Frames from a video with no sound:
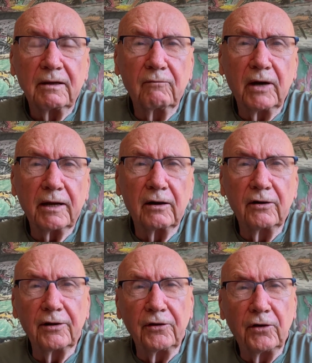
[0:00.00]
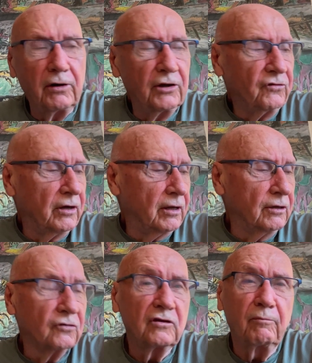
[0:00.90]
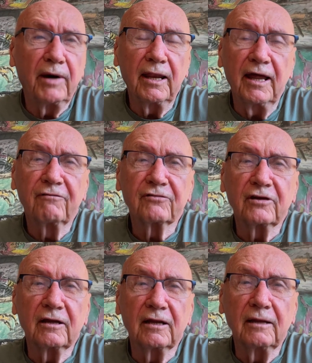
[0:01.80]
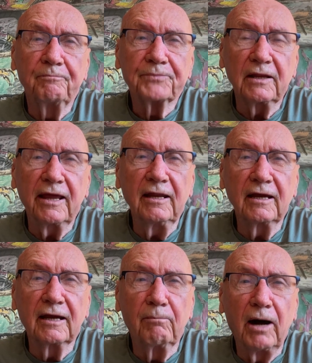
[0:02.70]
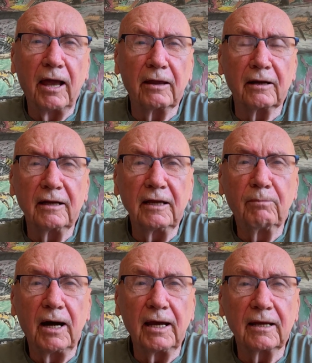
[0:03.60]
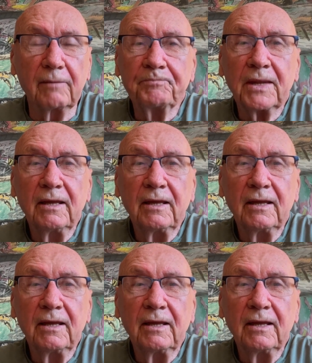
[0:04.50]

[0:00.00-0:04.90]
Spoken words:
when I heard a noise, and I looked to my left, and a lady come by on an e-bike,